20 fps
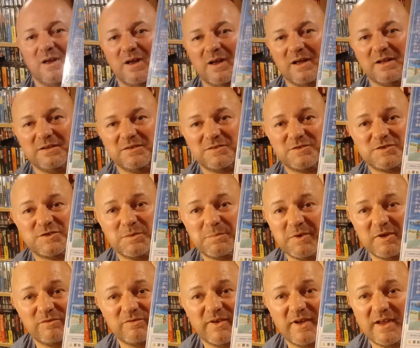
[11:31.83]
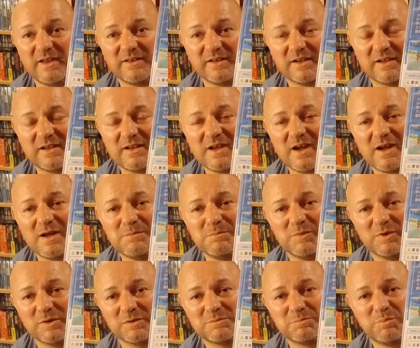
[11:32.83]
And to be fair, the game
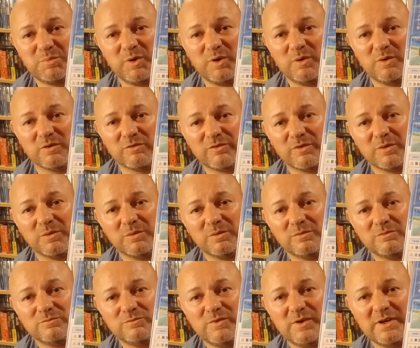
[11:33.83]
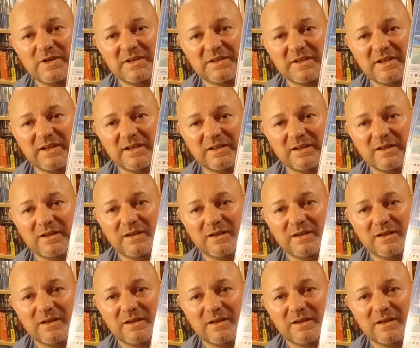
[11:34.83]
looked beautiful, really did.